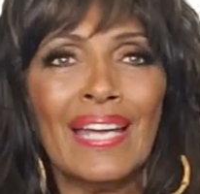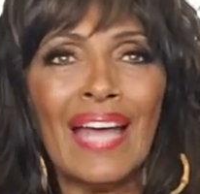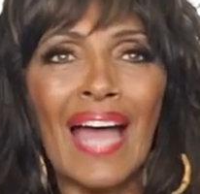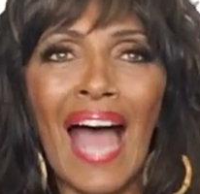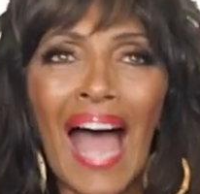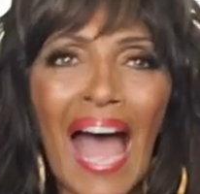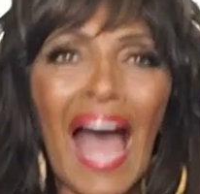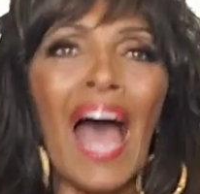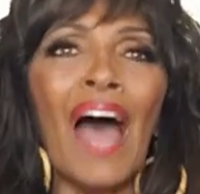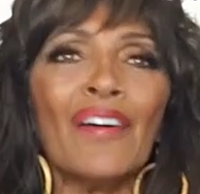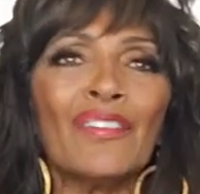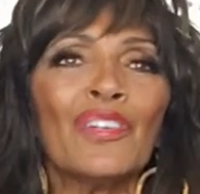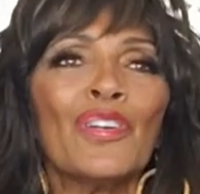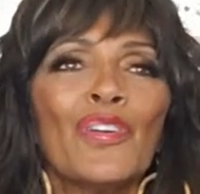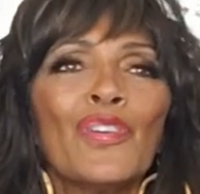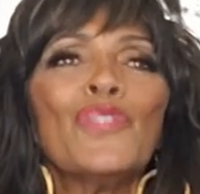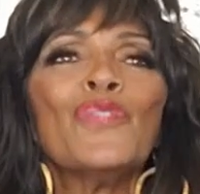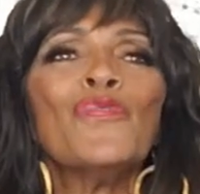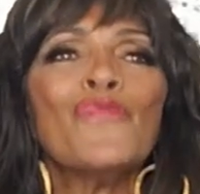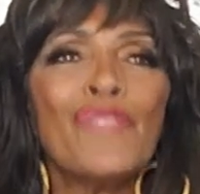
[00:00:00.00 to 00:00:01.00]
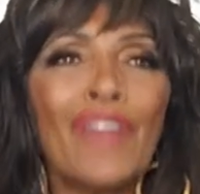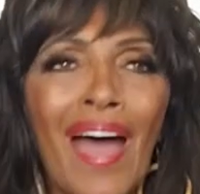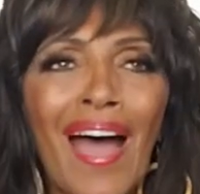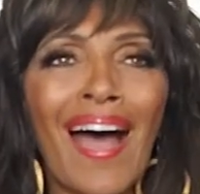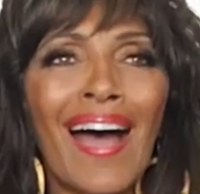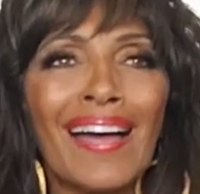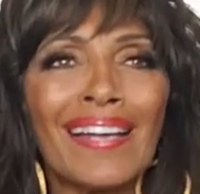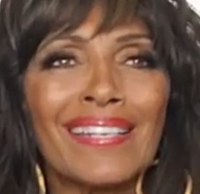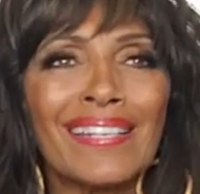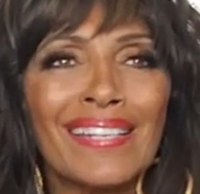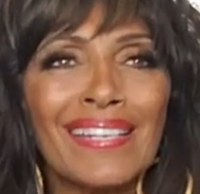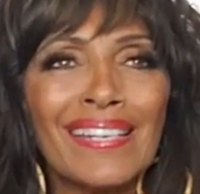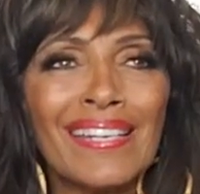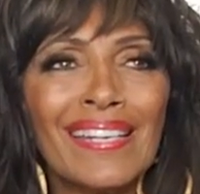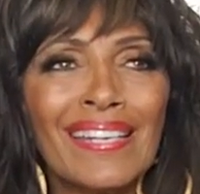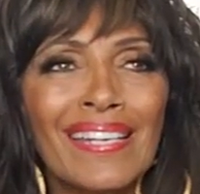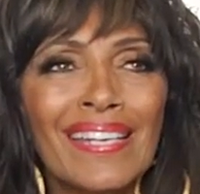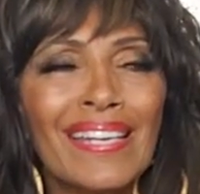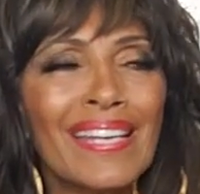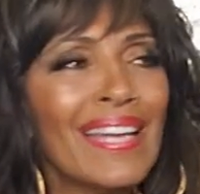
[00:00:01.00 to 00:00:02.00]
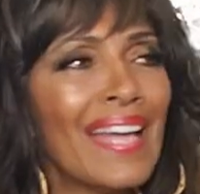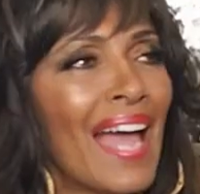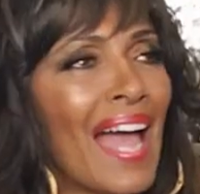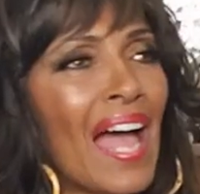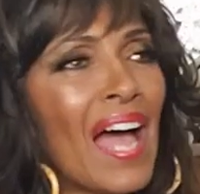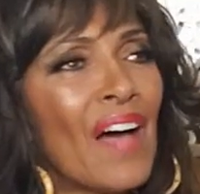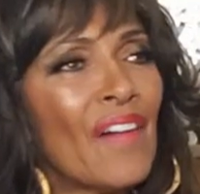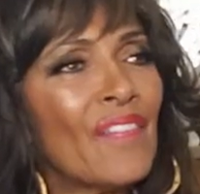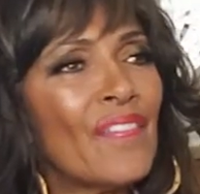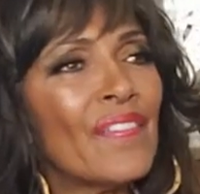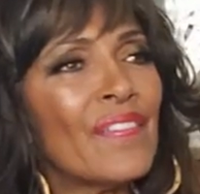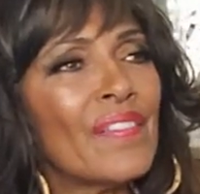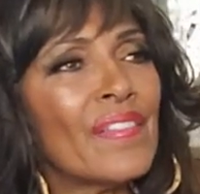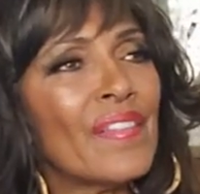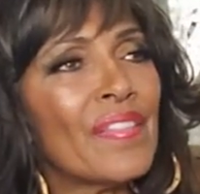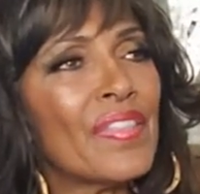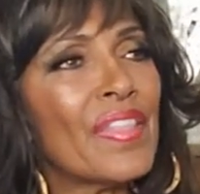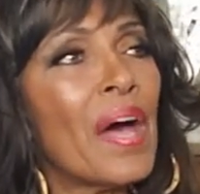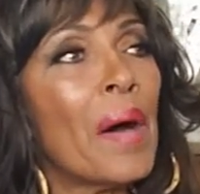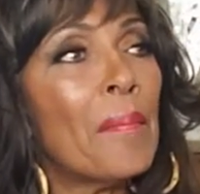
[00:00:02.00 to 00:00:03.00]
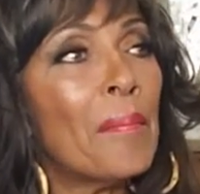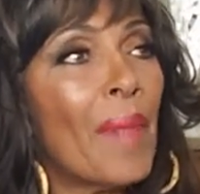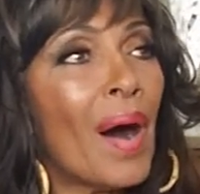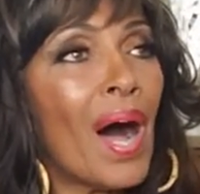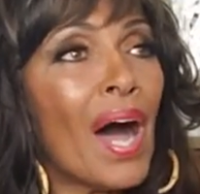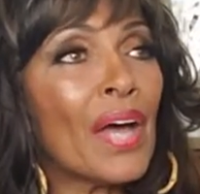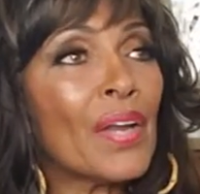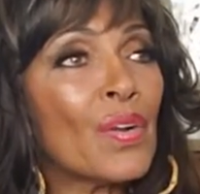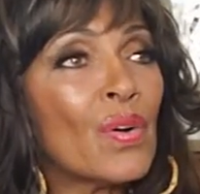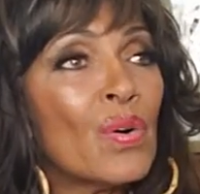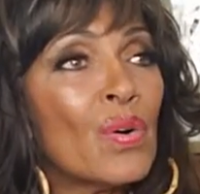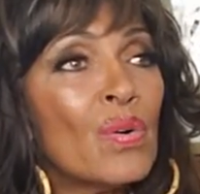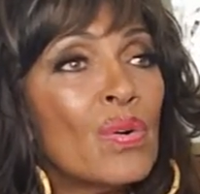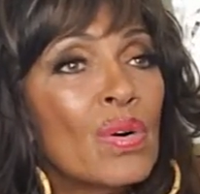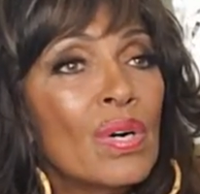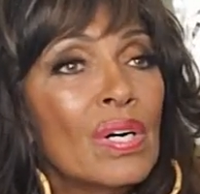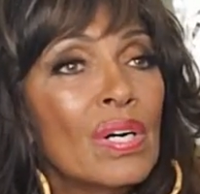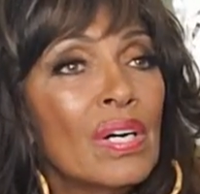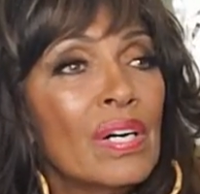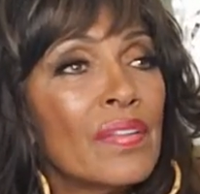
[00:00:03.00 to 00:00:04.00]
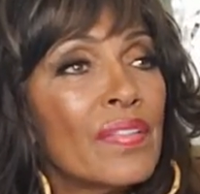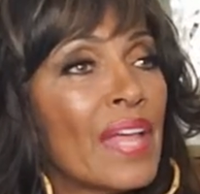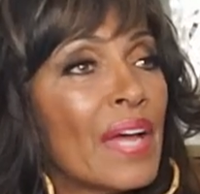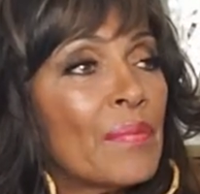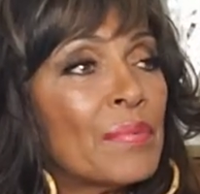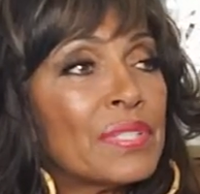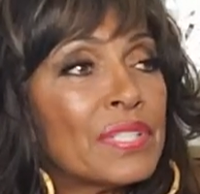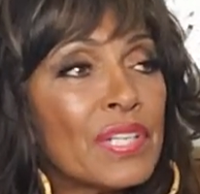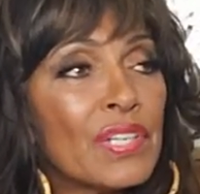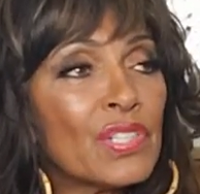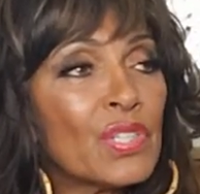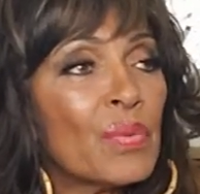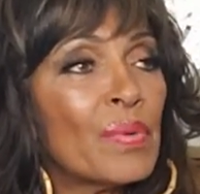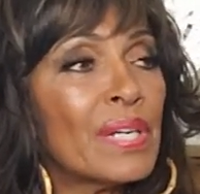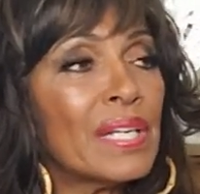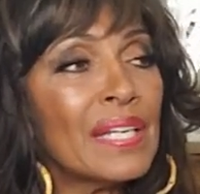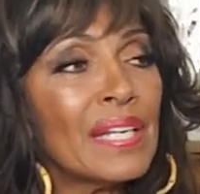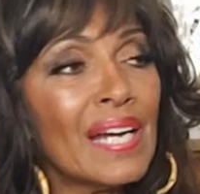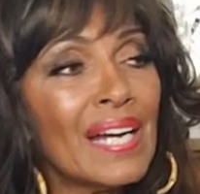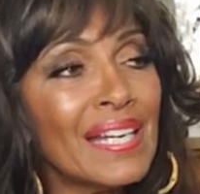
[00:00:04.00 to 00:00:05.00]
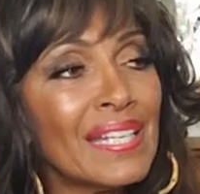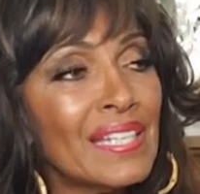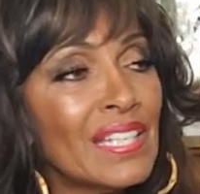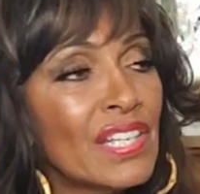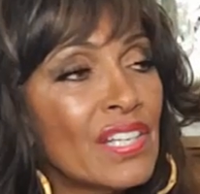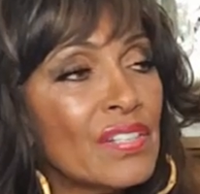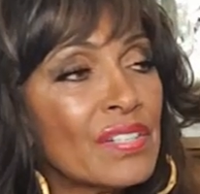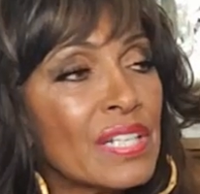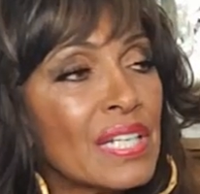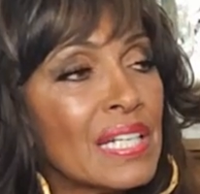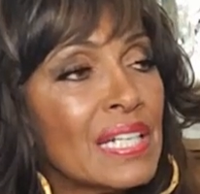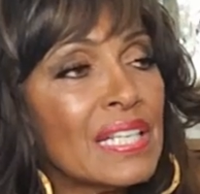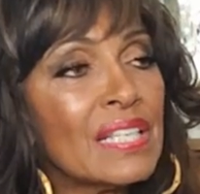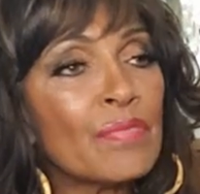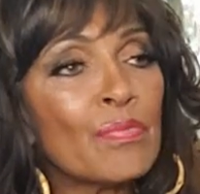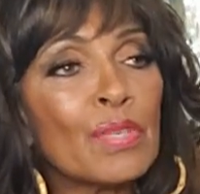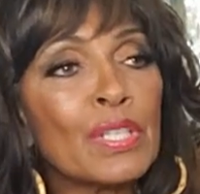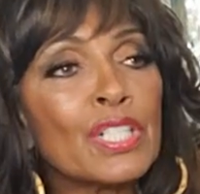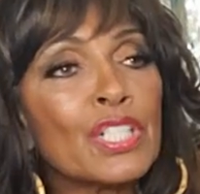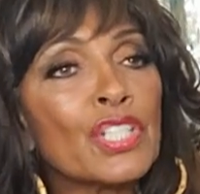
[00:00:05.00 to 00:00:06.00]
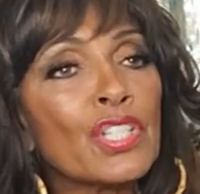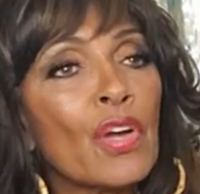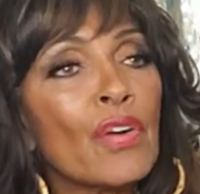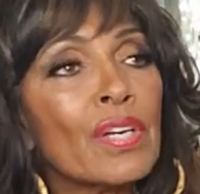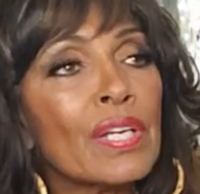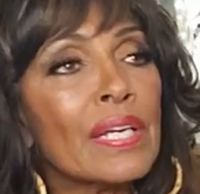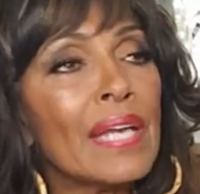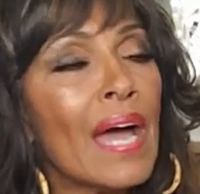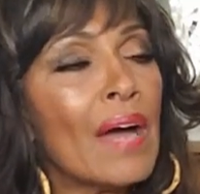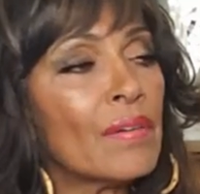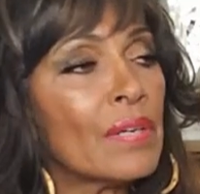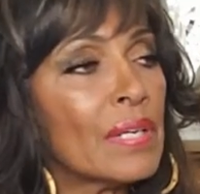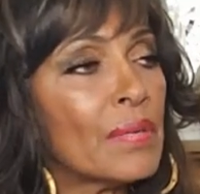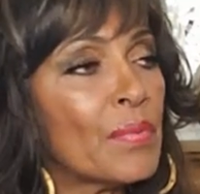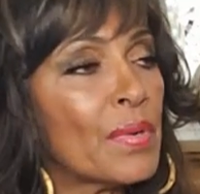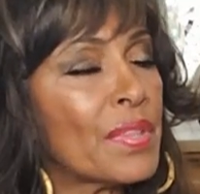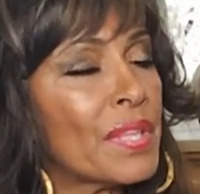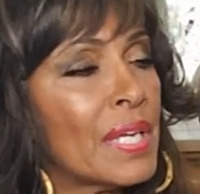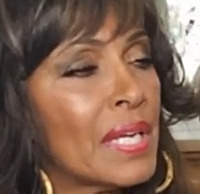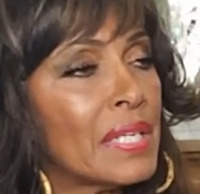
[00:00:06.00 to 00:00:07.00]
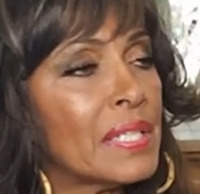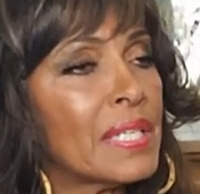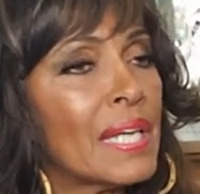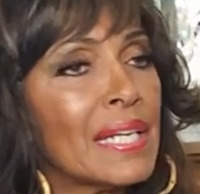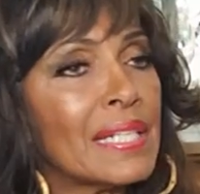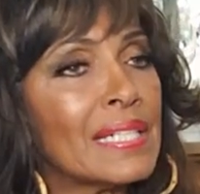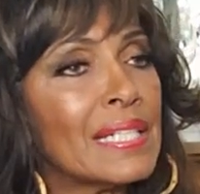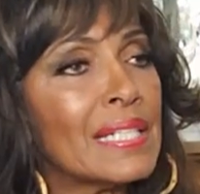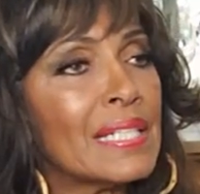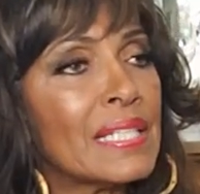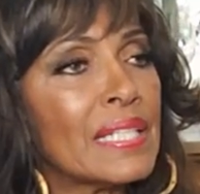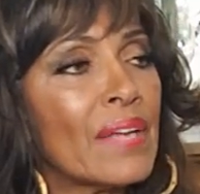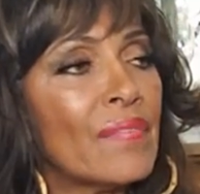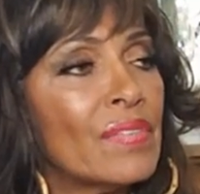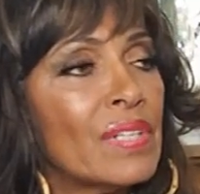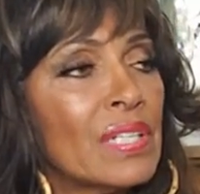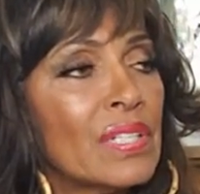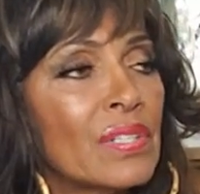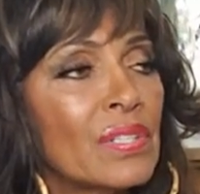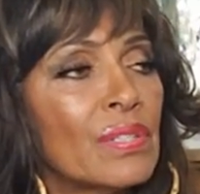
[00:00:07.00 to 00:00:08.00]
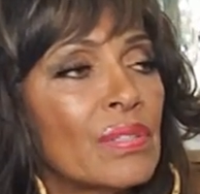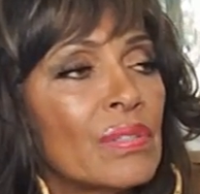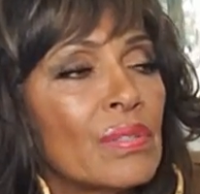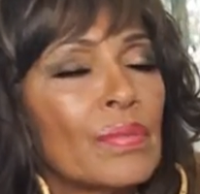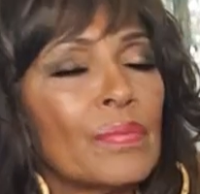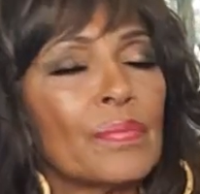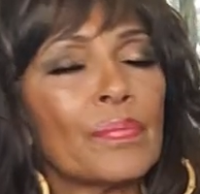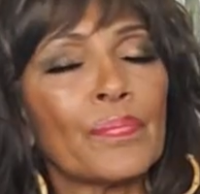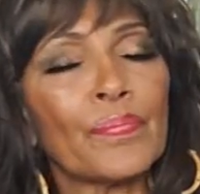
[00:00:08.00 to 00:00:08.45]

How do you not have the model that was there 29 years, at least when it started out in 1972?